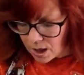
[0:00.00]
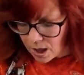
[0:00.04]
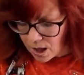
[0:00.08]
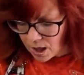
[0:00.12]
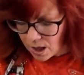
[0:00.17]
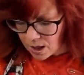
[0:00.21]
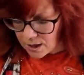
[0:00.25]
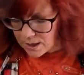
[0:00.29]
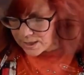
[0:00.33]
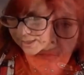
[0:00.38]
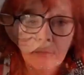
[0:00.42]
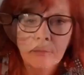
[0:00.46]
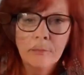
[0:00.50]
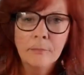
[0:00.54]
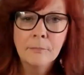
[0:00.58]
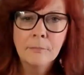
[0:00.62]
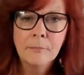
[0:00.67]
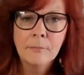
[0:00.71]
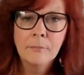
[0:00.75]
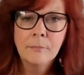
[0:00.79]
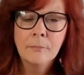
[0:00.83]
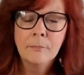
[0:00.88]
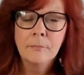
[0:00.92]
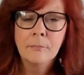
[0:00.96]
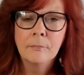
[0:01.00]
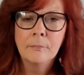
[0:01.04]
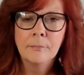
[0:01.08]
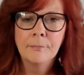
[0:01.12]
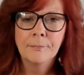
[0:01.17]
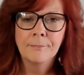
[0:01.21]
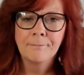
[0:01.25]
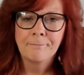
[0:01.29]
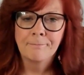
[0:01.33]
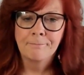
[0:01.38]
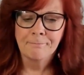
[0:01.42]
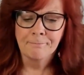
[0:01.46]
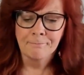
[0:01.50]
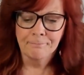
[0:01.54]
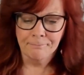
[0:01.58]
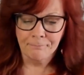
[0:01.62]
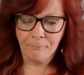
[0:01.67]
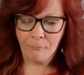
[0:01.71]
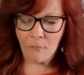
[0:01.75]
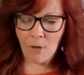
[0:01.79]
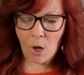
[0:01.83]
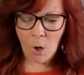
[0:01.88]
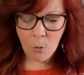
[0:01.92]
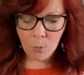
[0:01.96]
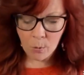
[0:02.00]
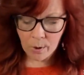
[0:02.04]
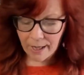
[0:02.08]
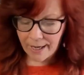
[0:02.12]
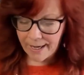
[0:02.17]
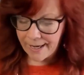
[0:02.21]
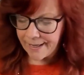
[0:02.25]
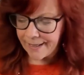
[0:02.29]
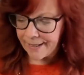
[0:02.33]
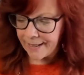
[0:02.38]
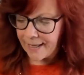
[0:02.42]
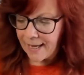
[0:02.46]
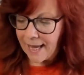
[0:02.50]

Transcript: Holiday, Christmas. Okay.